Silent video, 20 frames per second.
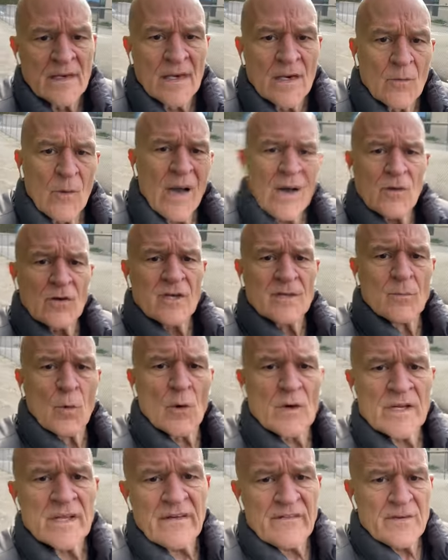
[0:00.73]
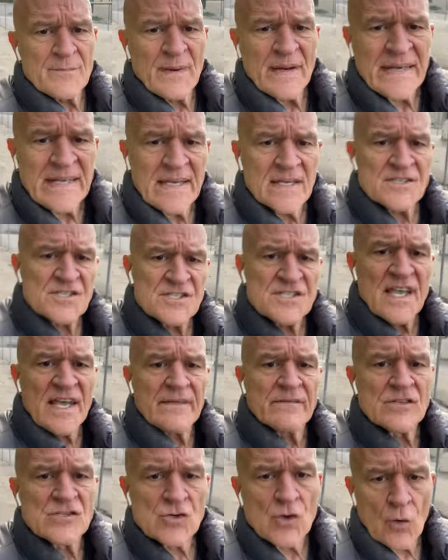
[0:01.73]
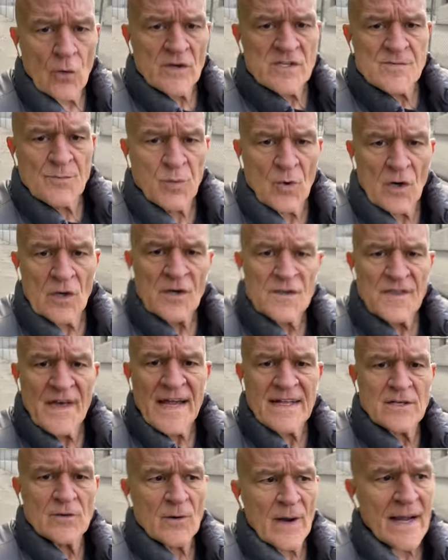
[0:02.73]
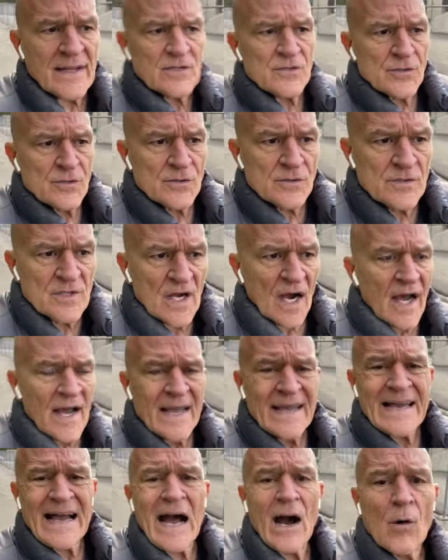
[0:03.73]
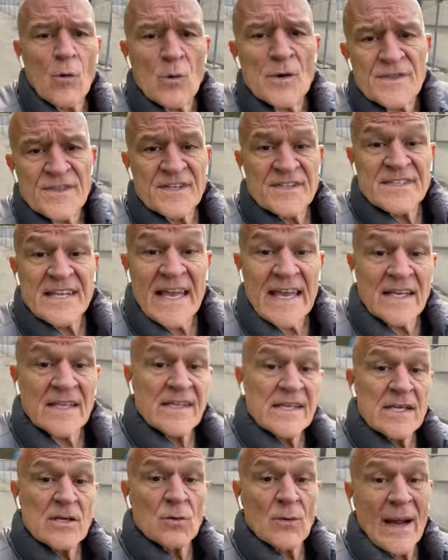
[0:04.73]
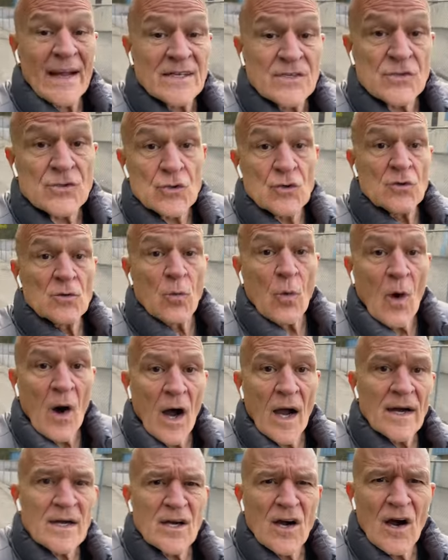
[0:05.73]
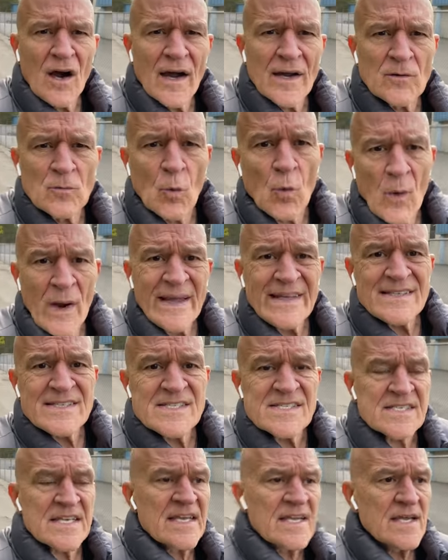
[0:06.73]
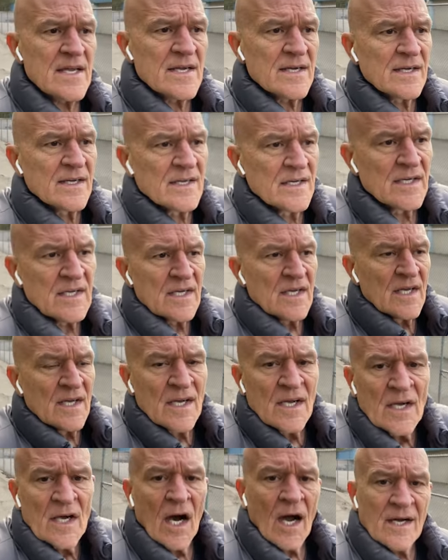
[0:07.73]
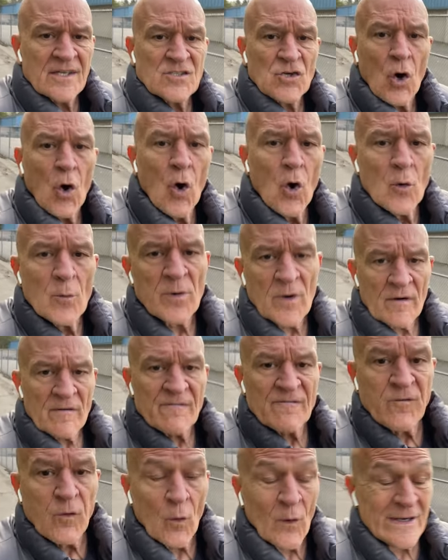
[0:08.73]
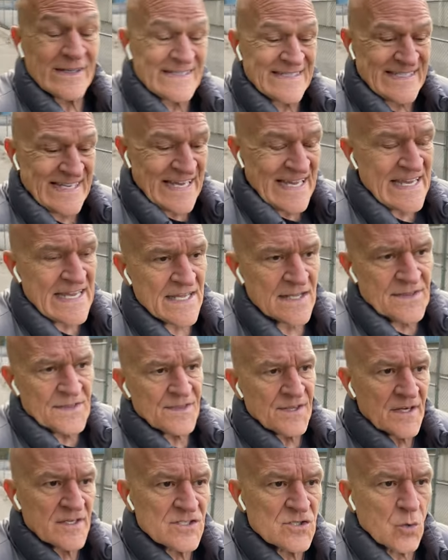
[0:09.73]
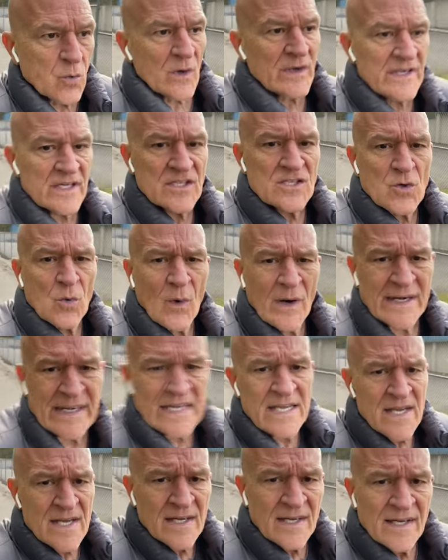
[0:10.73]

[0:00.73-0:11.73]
Well, good morning, everybody. It's David George Brooke, That Gratitude Guy, out with a daily gratitude walk on Wednesday, October fourteenth, twenty twenty.